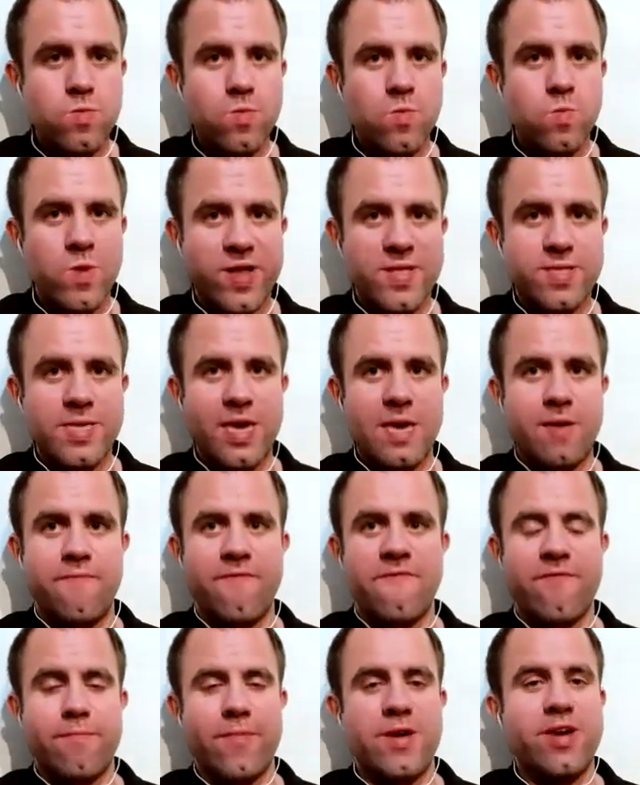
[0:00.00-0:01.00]
with the
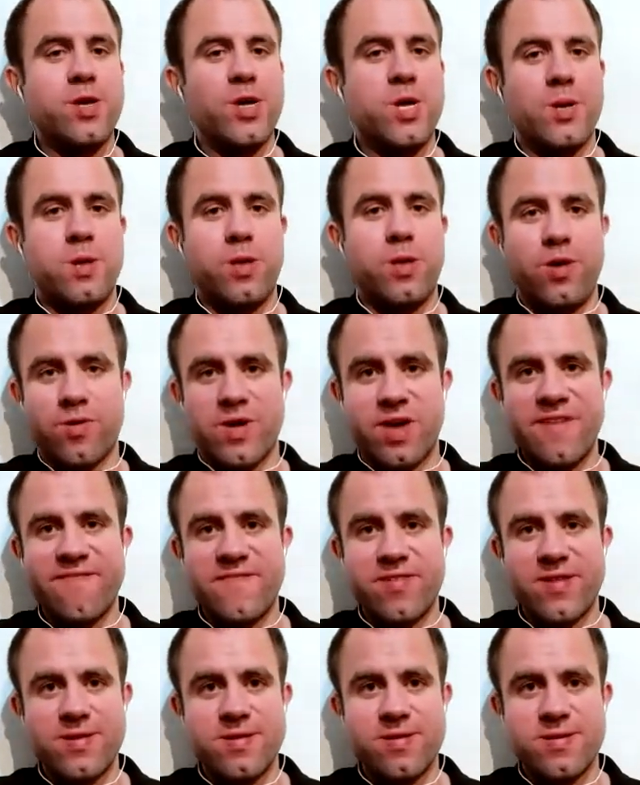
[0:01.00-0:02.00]
information that you're
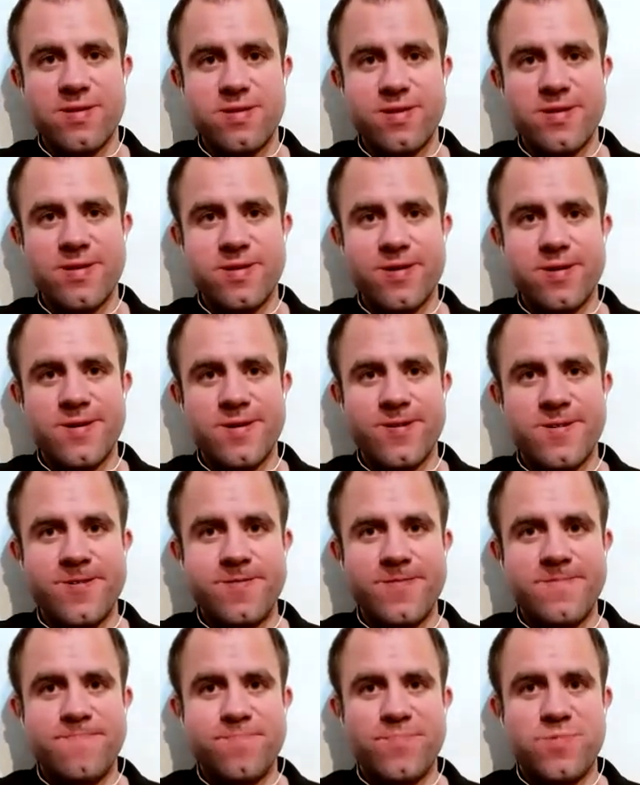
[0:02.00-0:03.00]
given.
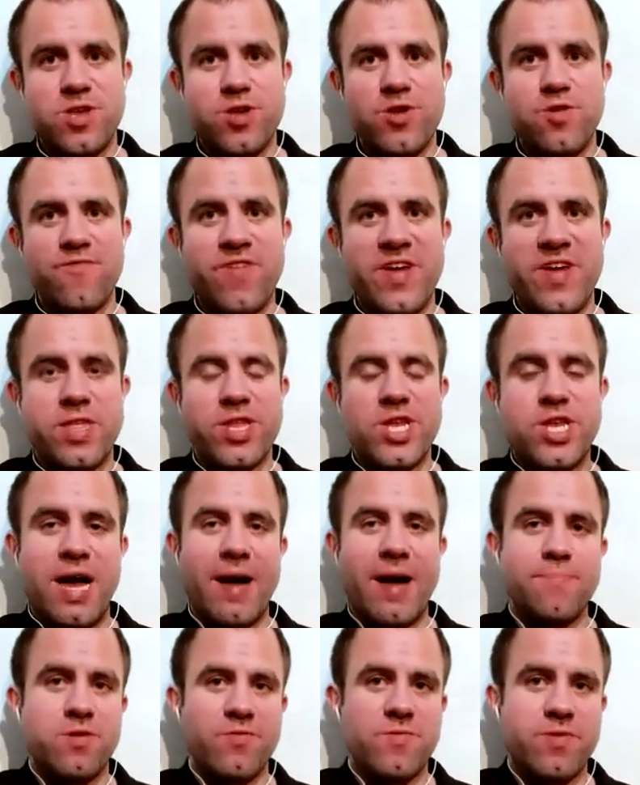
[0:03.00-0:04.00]
Do you read a
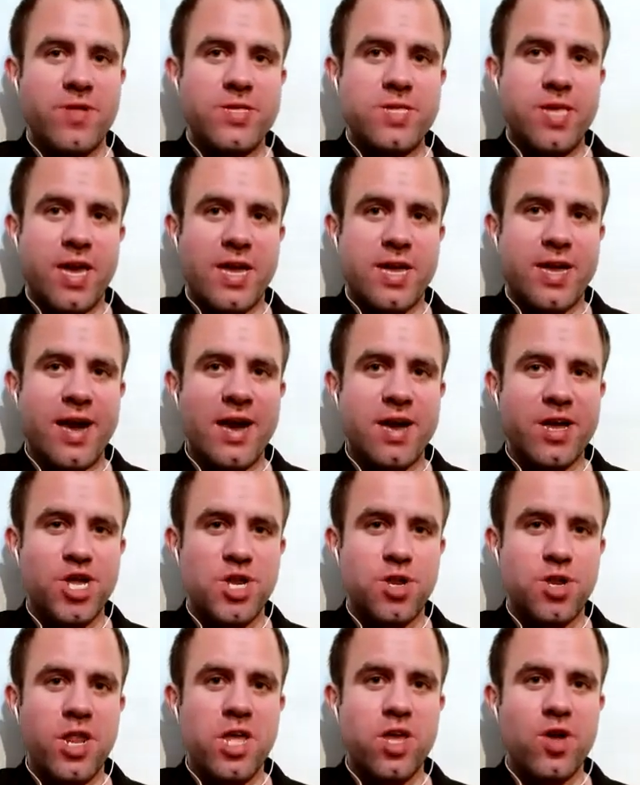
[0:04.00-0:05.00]
chapter and take action
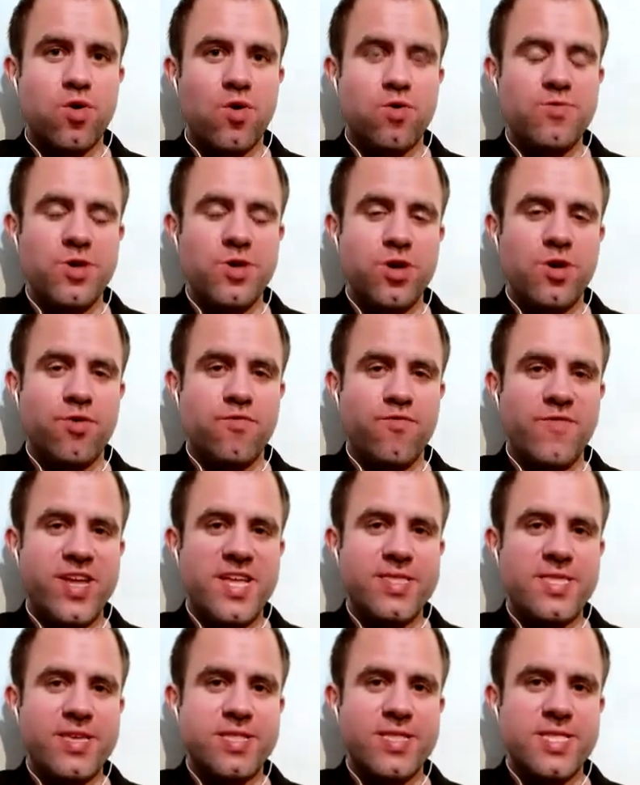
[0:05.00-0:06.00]
on it, or do you read
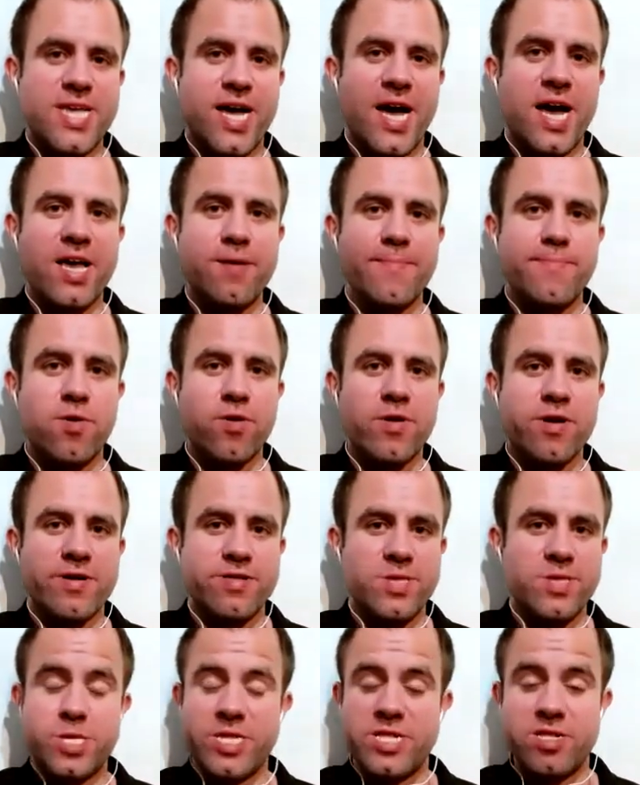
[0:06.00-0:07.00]
the entire book
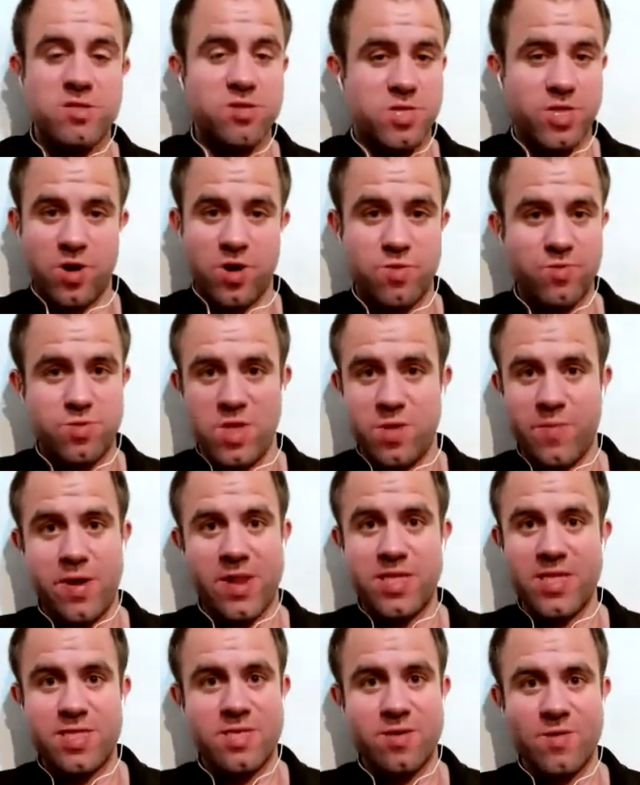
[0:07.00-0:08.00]
and still don't do
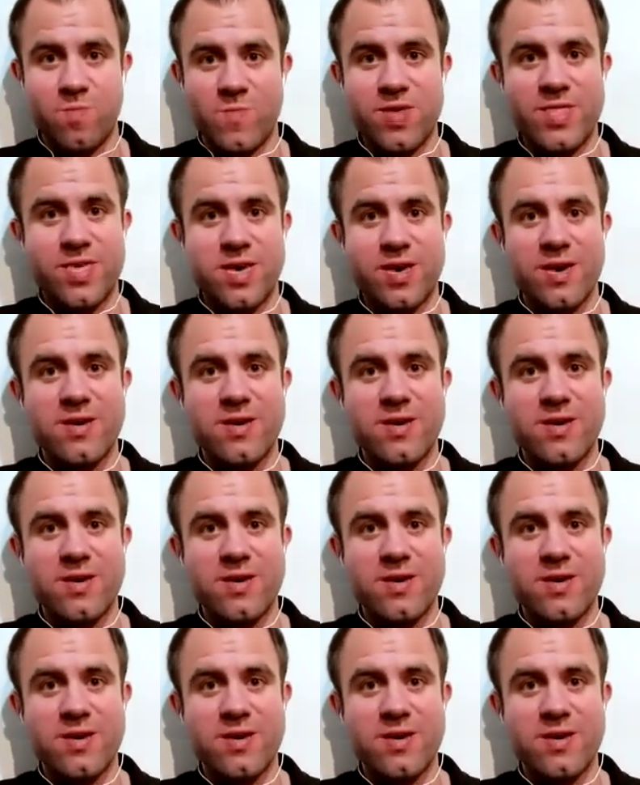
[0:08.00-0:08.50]
anything with it?